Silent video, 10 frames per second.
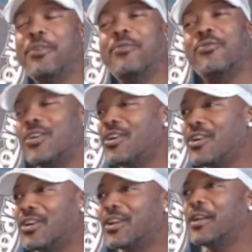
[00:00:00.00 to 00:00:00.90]
me
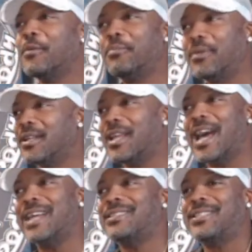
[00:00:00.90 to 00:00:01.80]
wrong. But
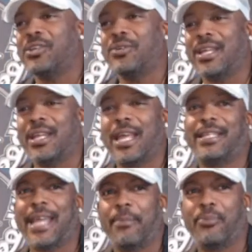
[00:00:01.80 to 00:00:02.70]
I still didn't at
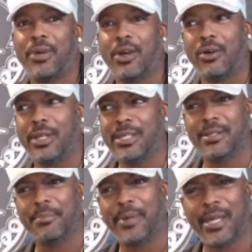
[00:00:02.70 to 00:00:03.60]
that point. Oh, he's
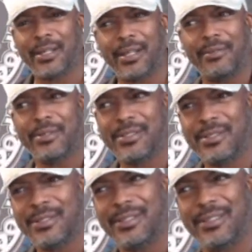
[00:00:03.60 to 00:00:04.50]
a better
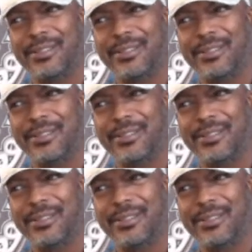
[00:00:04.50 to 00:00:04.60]
lyricist than